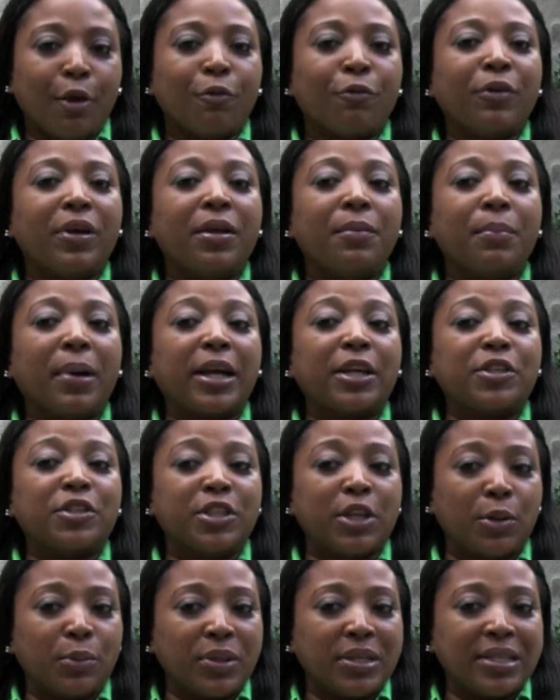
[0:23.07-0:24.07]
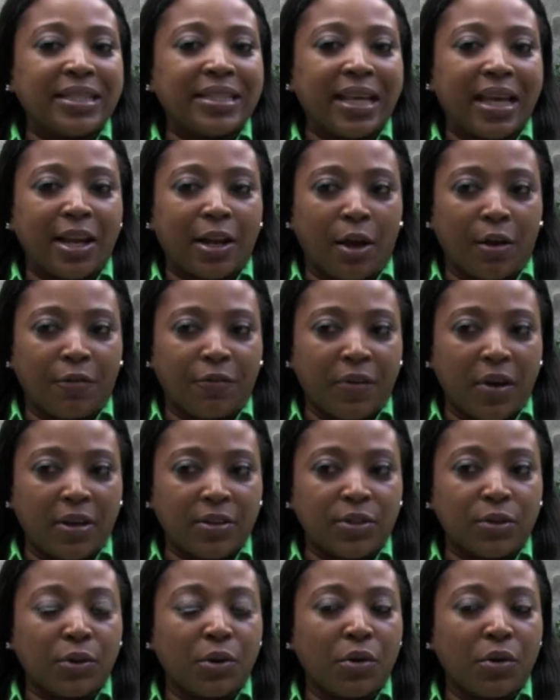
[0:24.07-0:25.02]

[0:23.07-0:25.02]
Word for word: written by Jonas and Alfonso